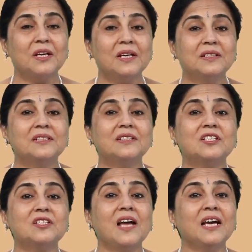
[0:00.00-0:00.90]
It
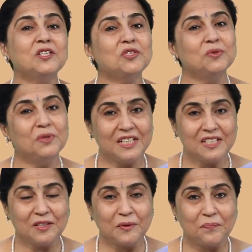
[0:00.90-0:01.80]
is nice to
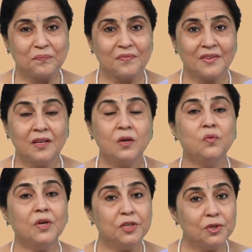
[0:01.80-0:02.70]
read.
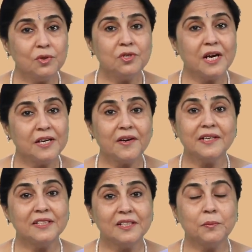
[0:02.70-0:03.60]
When you try
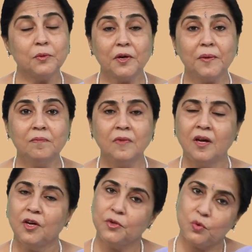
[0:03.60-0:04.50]
writing a poem,
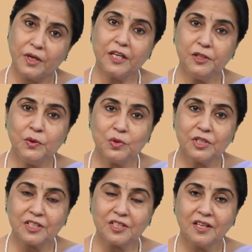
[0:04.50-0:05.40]
you can
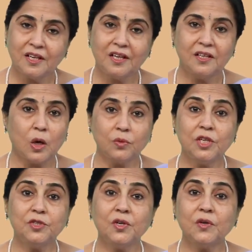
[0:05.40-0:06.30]
use it. Now
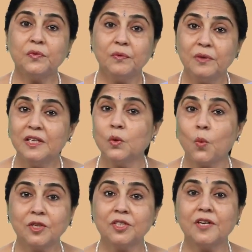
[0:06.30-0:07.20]
that you are familiar
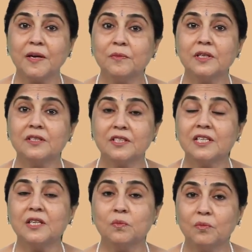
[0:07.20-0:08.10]
what a rhyming
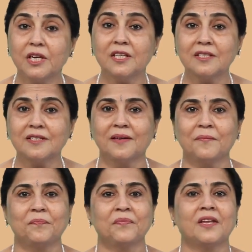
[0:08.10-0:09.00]
scheme is,
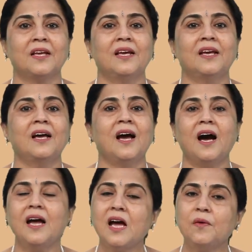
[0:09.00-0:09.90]

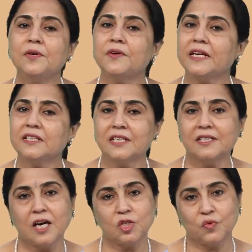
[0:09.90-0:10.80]
I have a writing
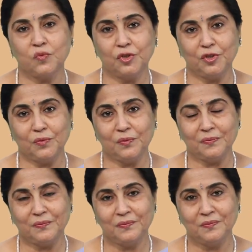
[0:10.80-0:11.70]
task for you.
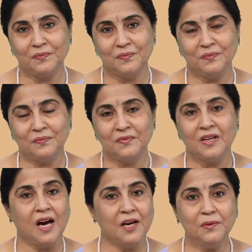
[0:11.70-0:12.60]

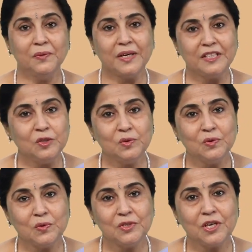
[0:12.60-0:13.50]
Are you ready to
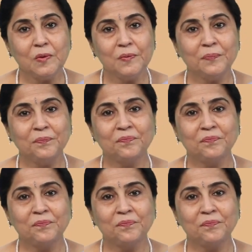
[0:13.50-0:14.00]
note down?